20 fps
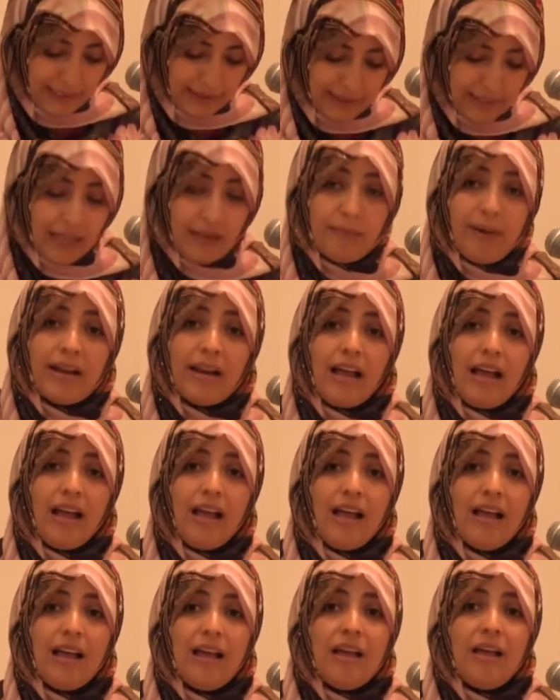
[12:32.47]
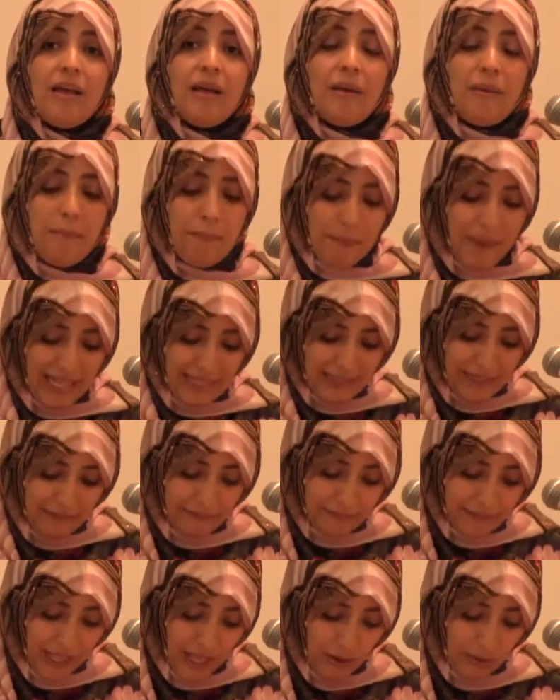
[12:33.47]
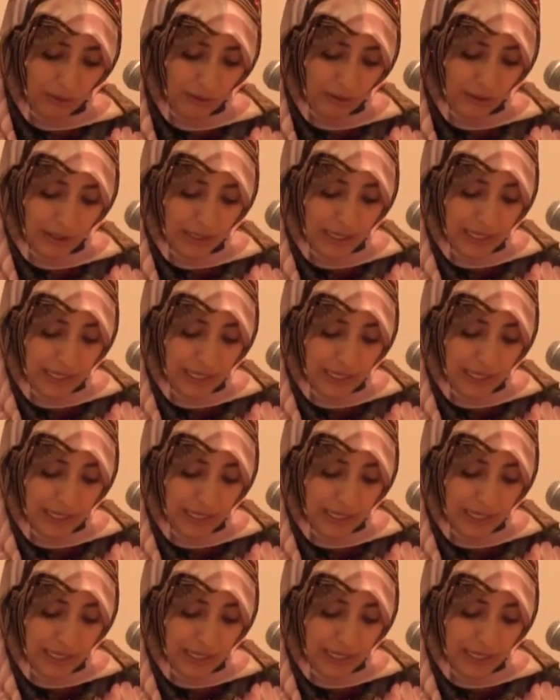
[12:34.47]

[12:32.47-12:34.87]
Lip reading: and because of the culture of exclusion